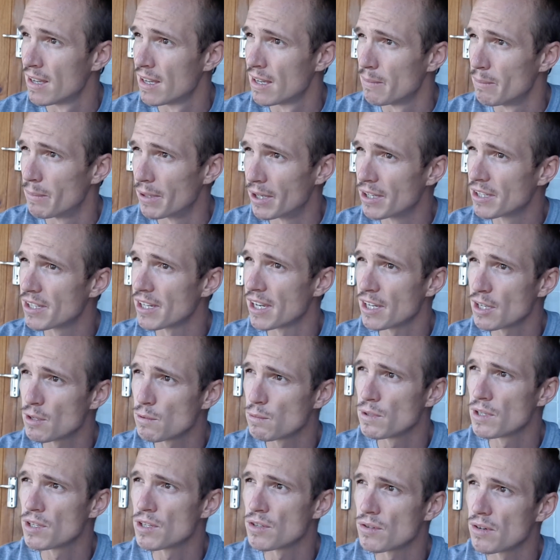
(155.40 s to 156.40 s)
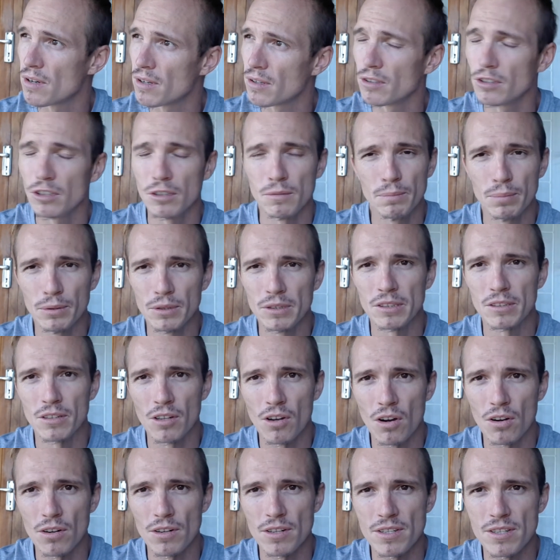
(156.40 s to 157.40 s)
Because as we struggled to put
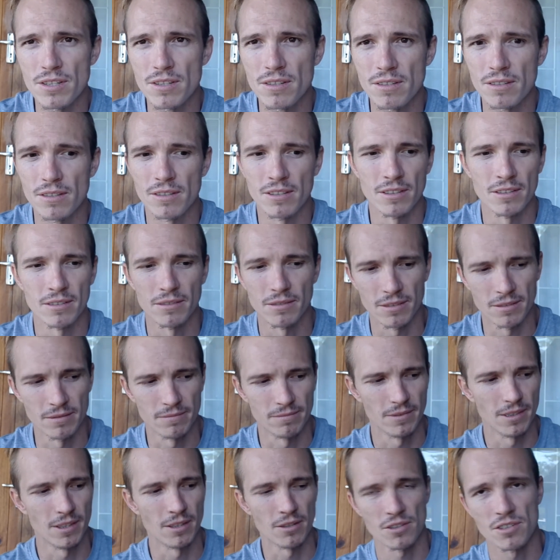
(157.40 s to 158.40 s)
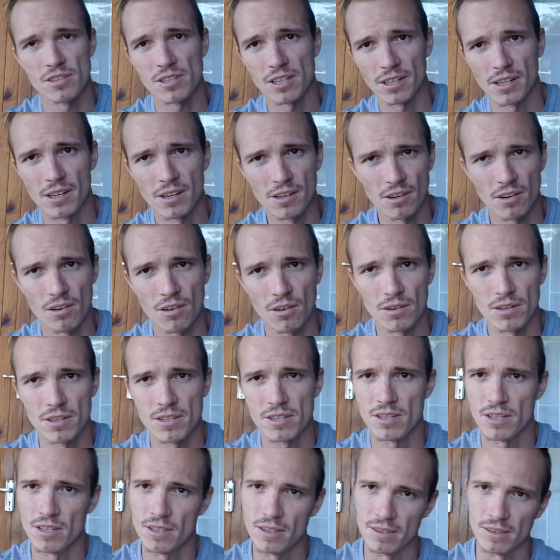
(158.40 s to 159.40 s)
our son in the car
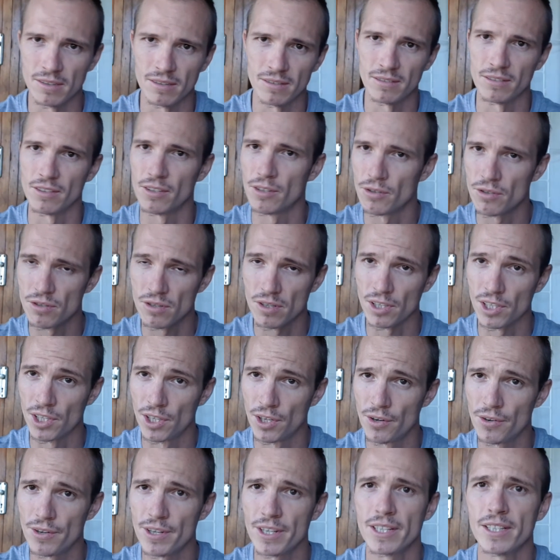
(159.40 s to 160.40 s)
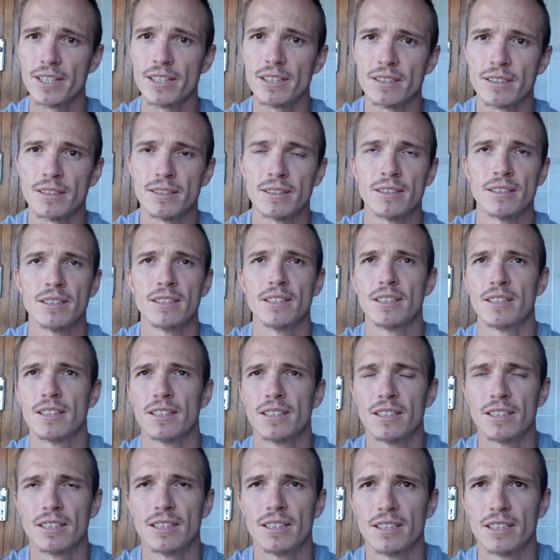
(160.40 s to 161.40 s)
seat, securing it,
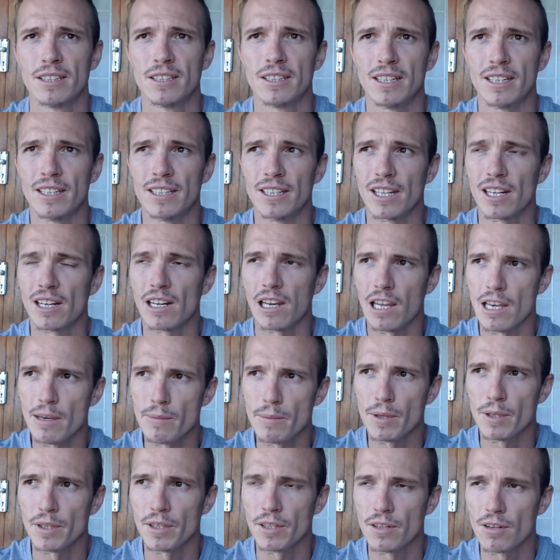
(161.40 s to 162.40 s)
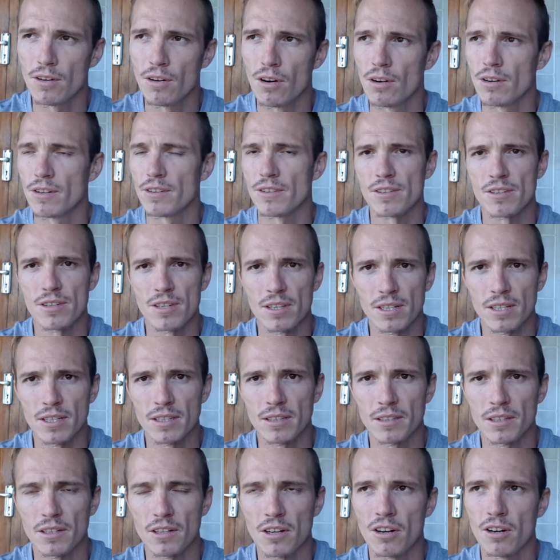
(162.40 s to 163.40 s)
and then climbing in the car and sitting
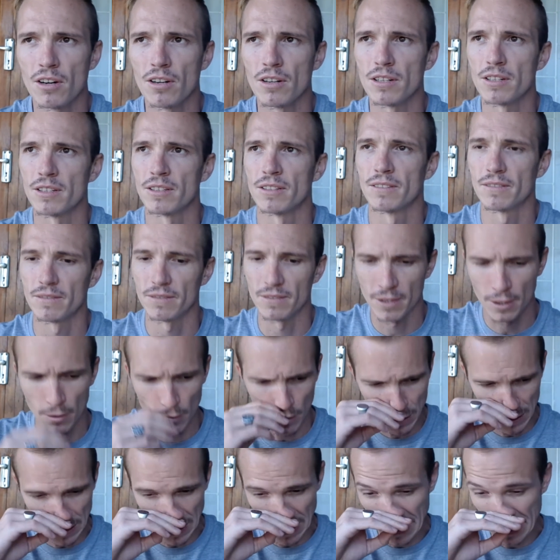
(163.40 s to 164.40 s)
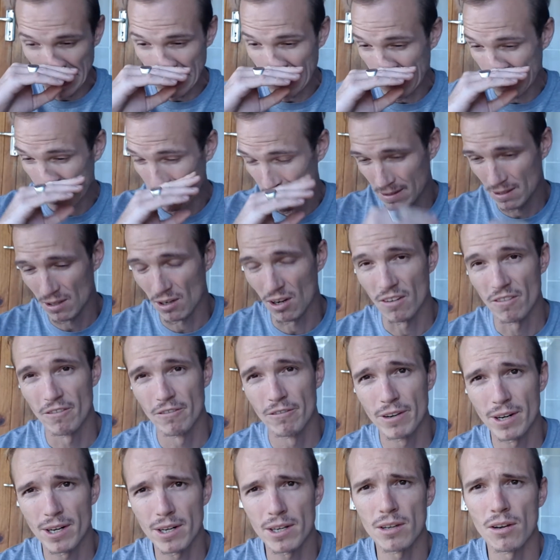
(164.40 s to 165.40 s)
in the car, there was a
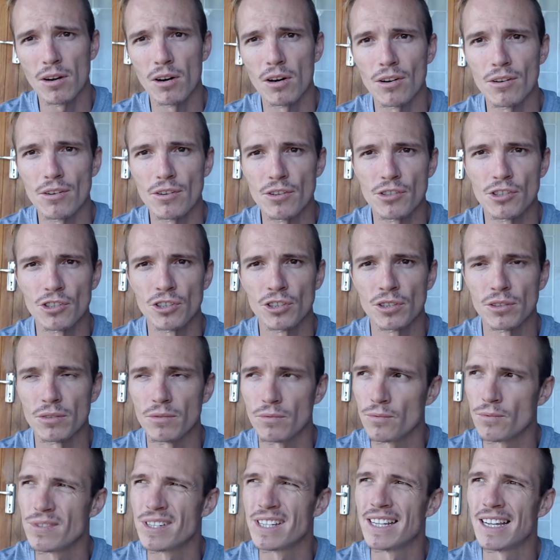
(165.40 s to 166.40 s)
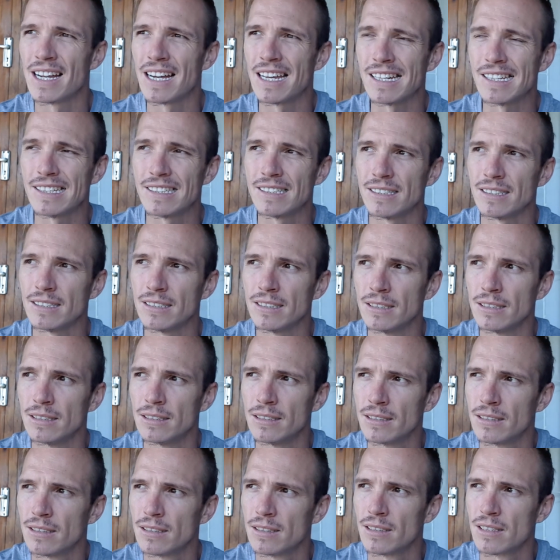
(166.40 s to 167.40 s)
very harsh reality
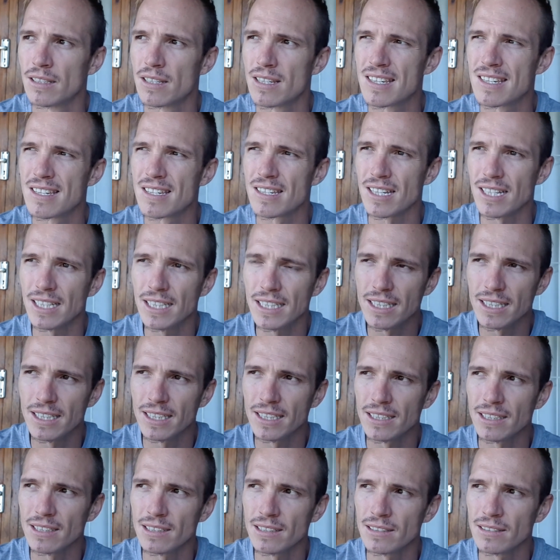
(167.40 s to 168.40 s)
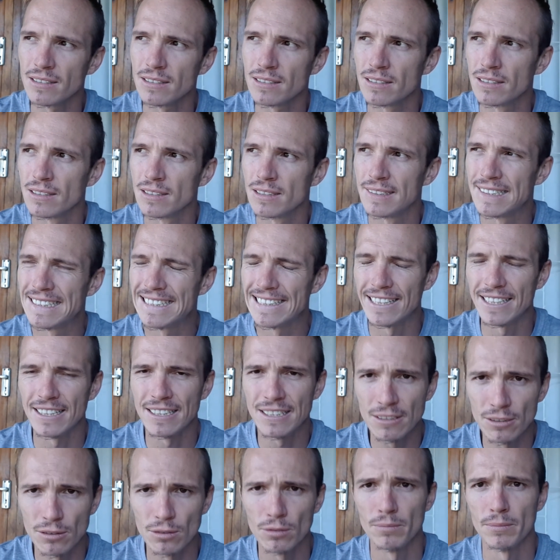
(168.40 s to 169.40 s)
sinking
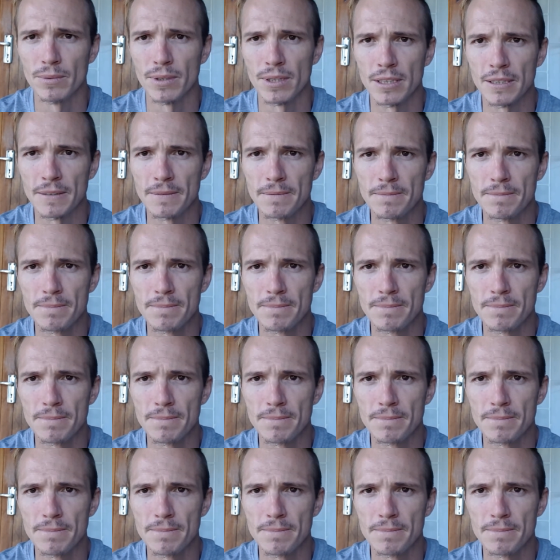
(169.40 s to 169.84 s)
into me.